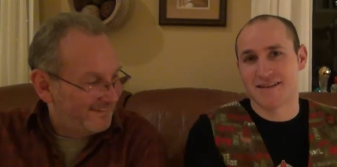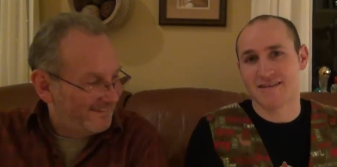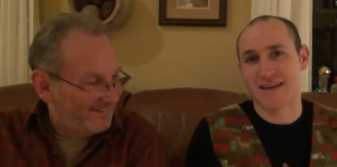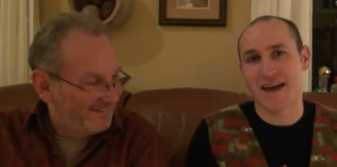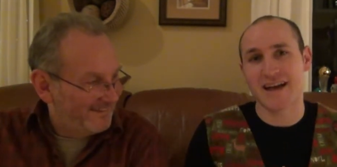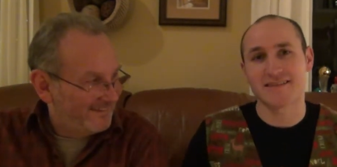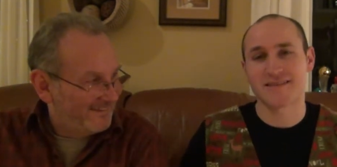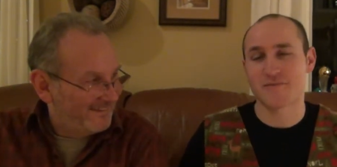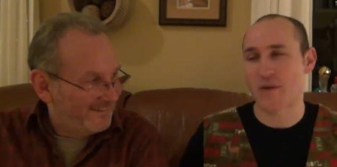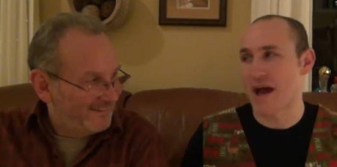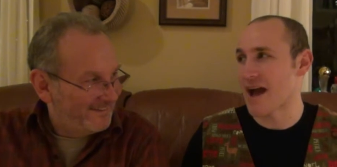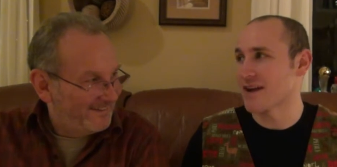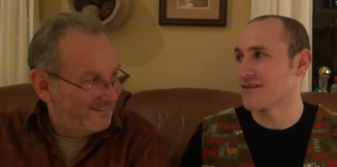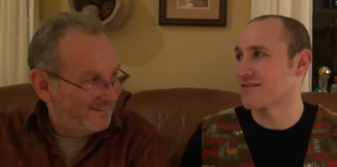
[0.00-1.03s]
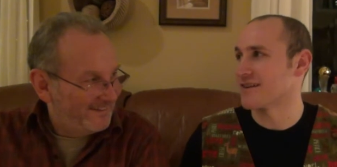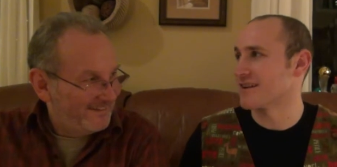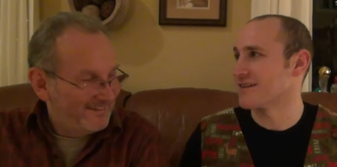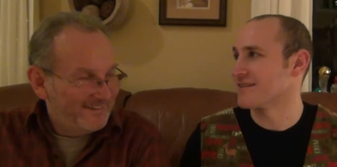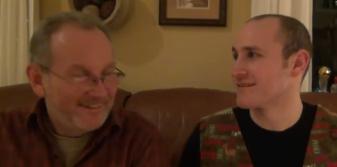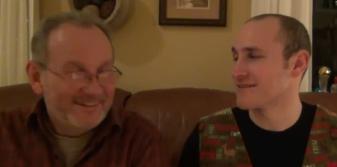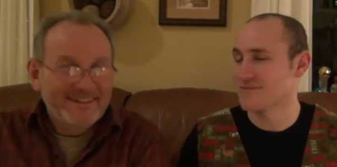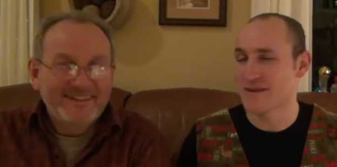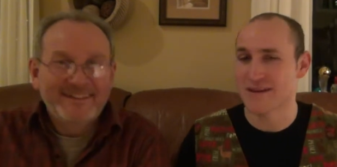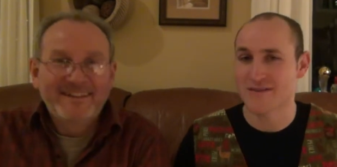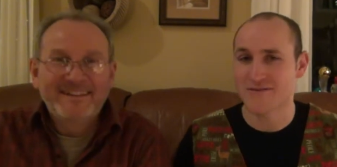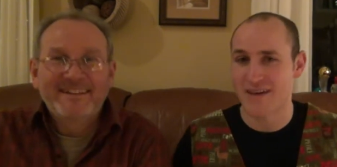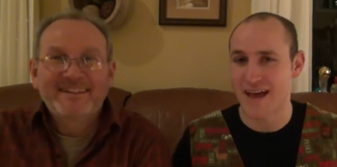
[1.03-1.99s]
Speaker 1: that has the patterning to make
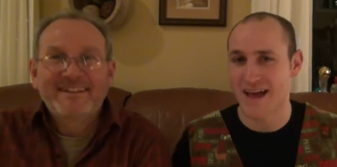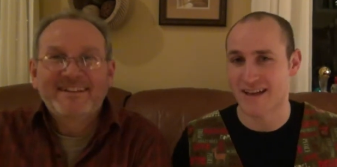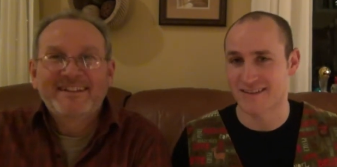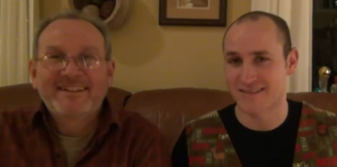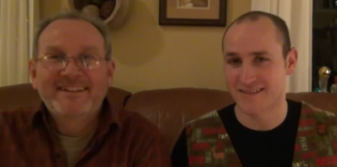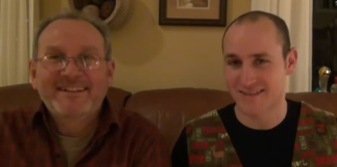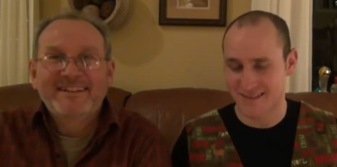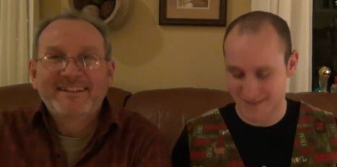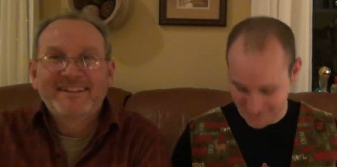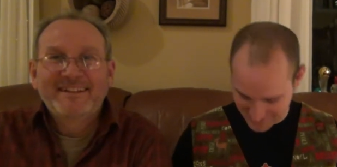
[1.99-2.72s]
a vest.